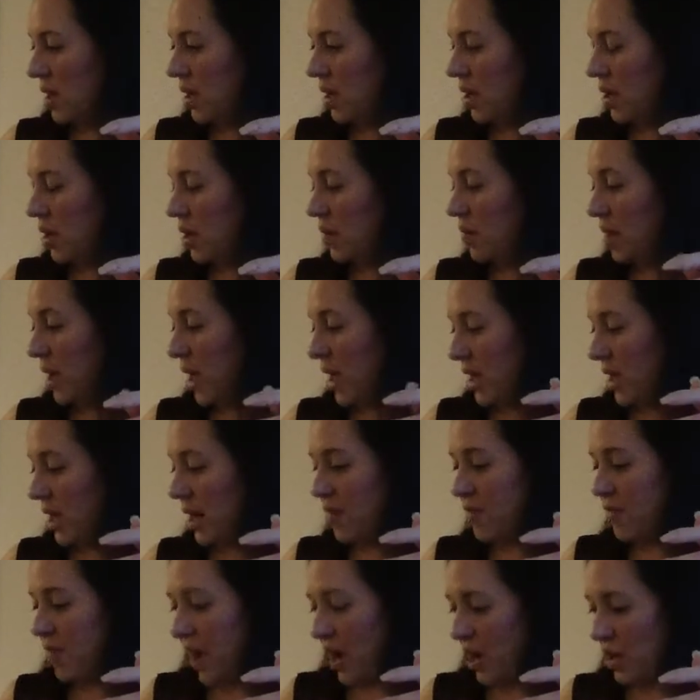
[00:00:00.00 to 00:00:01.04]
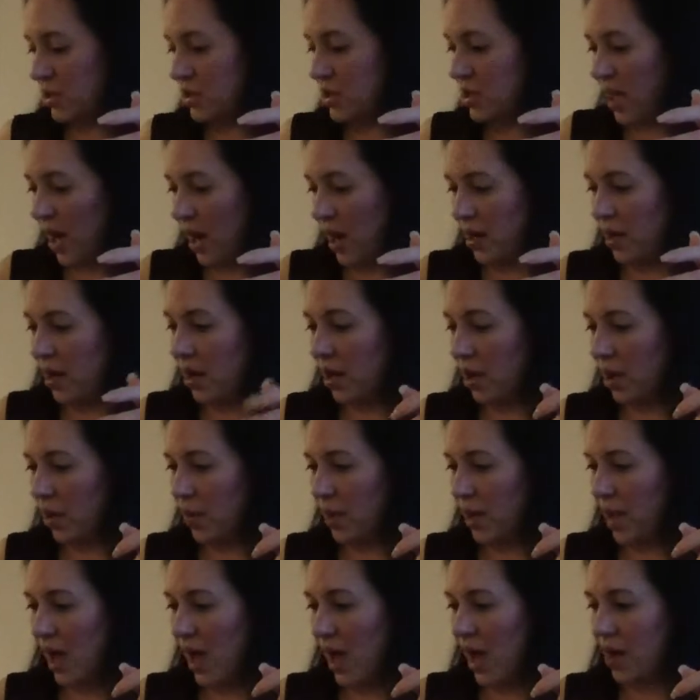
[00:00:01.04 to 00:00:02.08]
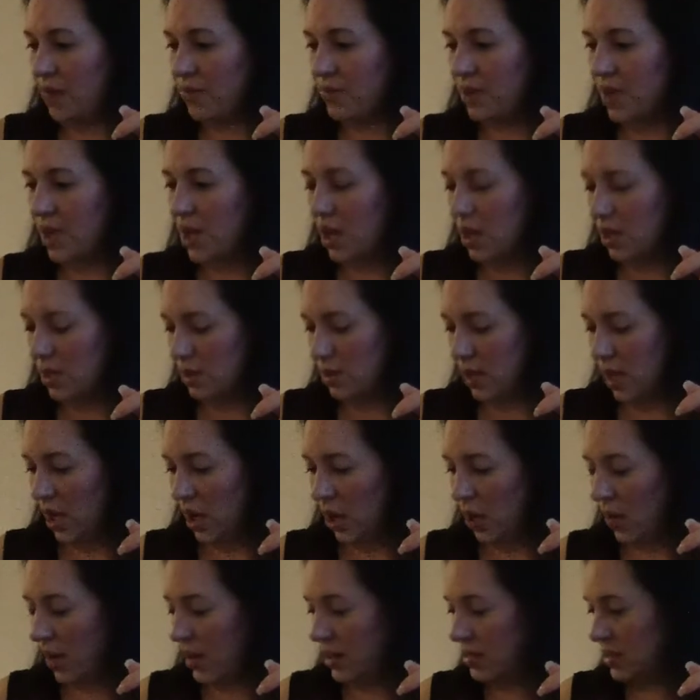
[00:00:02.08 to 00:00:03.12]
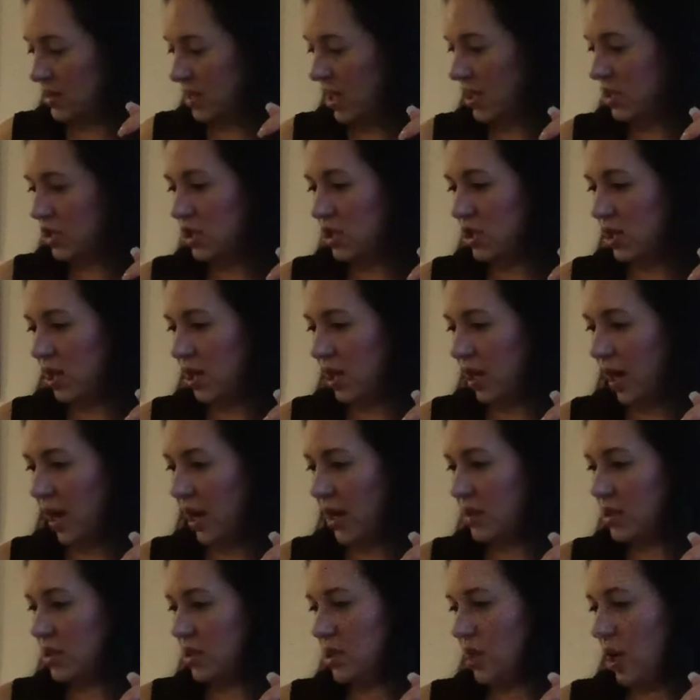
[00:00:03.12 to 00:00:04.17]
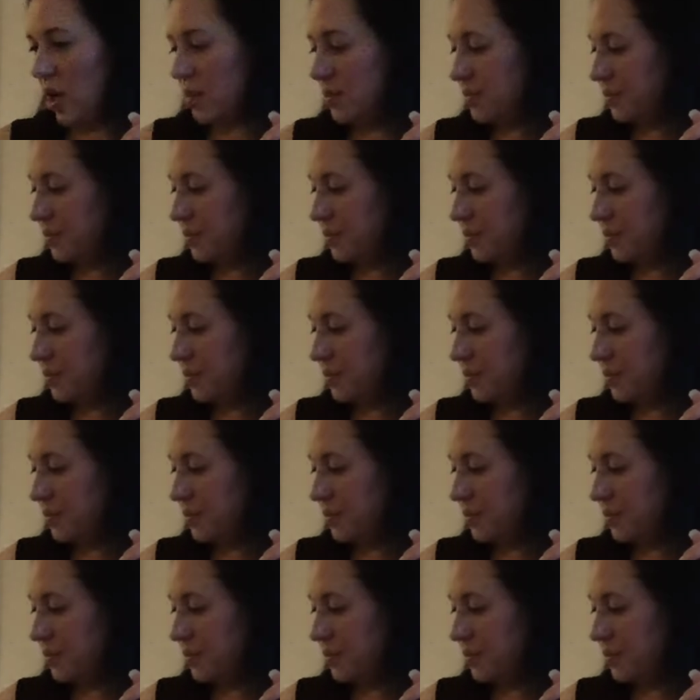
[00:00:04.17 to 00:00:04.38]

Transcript: Could be, again, a fire sign here. We have Leo and Sagittarius. So